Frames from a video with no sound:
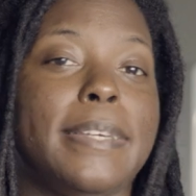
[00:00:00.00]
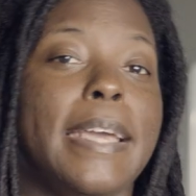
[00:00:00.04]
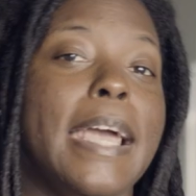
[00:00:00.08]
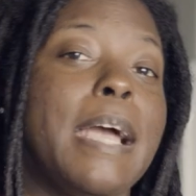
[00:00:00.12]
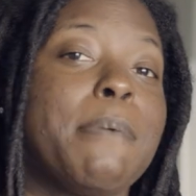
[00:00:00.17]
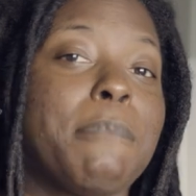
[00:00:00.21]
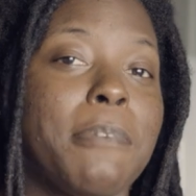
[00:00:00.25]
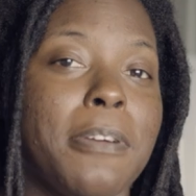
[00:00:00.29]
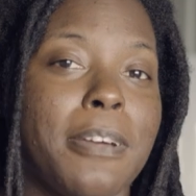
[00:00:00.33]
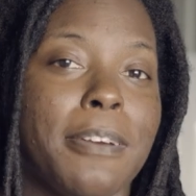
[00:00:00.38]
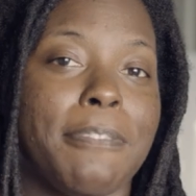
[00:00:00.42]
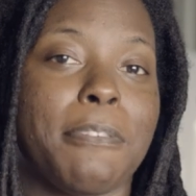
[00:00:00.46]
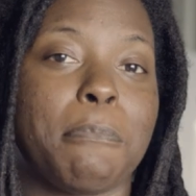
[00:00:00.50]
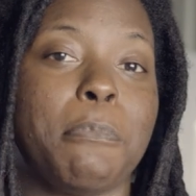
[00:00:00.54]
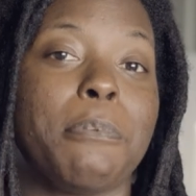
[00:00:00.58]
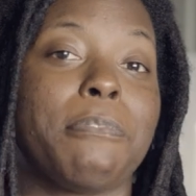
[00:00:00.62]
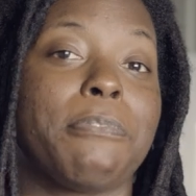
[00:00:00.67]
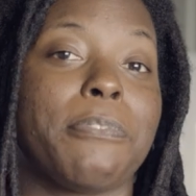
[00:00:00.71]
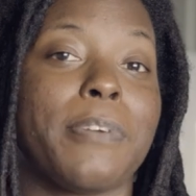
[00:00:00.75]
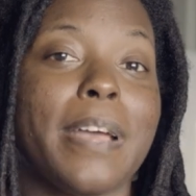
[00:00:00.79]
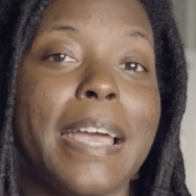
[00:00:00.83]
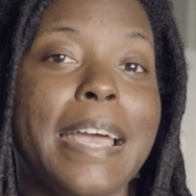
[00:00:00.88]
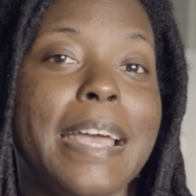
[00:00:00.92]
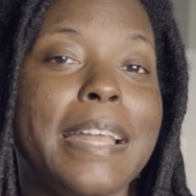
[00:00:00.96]
camera from a
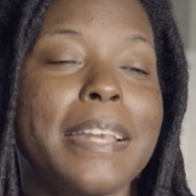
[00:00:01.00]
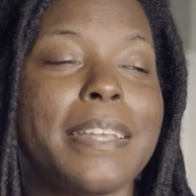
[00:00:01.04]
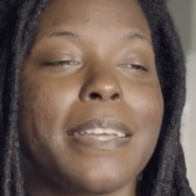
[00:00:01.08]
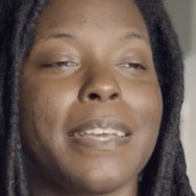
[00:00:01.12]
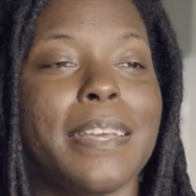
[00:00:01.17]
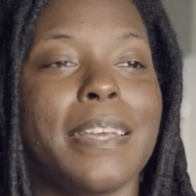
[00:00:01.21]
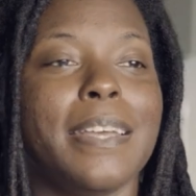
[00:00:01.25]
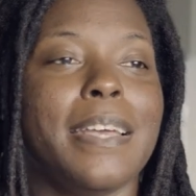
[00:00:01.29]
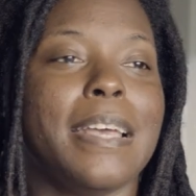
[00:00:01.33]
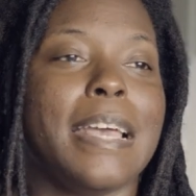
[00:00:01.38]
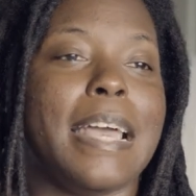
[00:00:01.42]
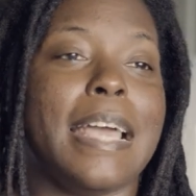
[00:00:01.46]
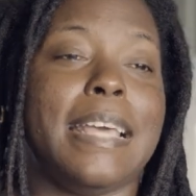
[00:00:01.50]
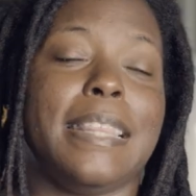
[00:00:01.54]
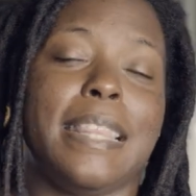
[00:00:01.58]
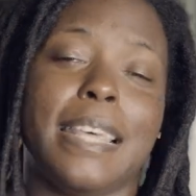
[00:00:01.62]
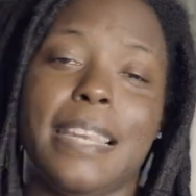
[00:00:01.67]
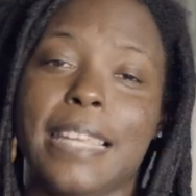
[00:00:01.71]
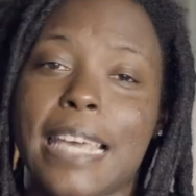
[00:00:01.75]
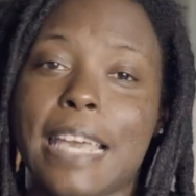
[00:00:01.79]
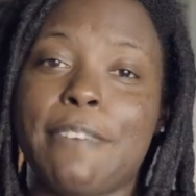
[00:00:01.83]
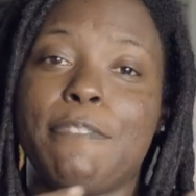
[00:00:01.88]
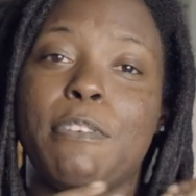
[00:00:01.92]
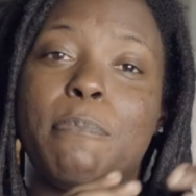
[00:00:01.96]
friend and
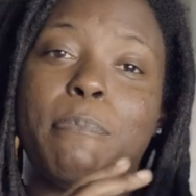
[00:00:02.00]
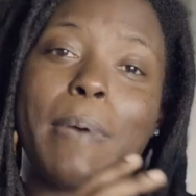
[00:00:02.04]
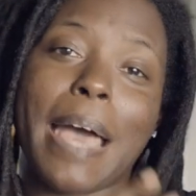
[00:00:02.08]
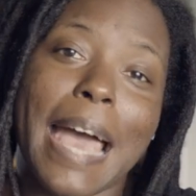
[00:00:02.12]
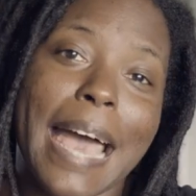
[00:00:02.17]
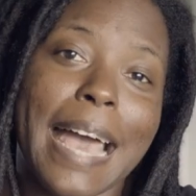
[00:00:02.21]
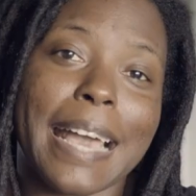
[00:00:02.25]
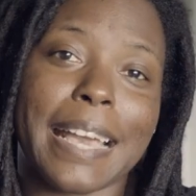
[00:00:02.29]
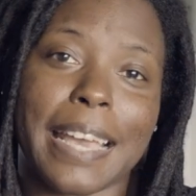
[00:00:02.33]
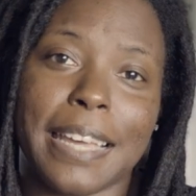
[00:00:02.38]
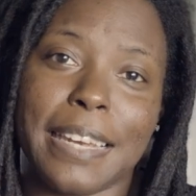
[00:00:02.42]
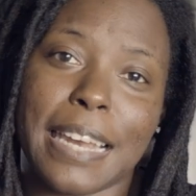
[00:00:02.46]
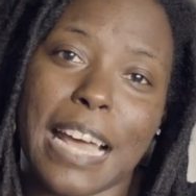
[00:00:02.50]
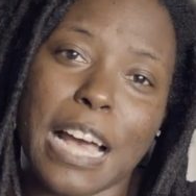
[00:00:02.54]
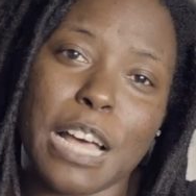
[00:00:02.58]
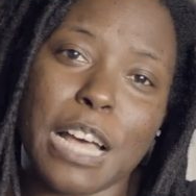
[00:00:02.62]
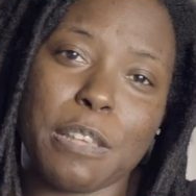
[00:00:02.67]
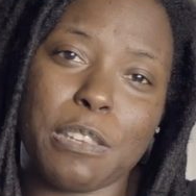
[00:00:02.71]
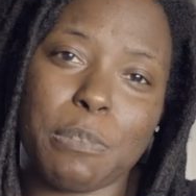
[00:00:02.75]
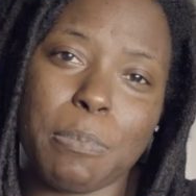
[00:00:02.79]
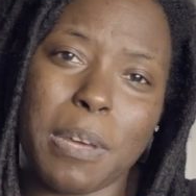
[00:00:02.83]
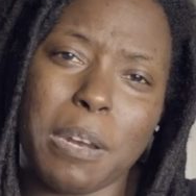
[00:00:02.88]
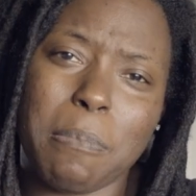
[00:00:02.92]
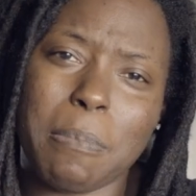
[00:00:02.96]
then give it back and not
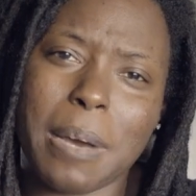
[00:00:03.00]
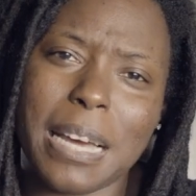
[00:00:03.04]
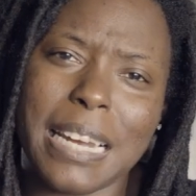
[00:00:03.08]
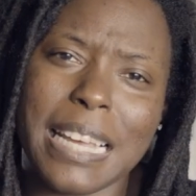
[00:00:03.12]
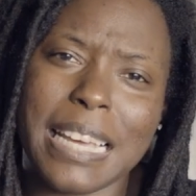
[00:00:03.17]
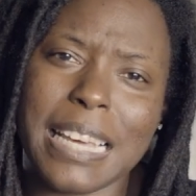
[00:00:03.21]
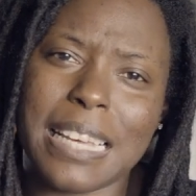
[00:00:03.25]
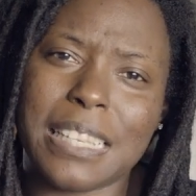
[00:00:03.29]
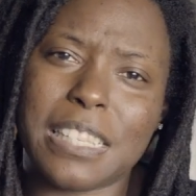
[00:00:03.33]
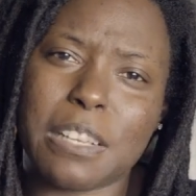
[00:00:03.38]
spend money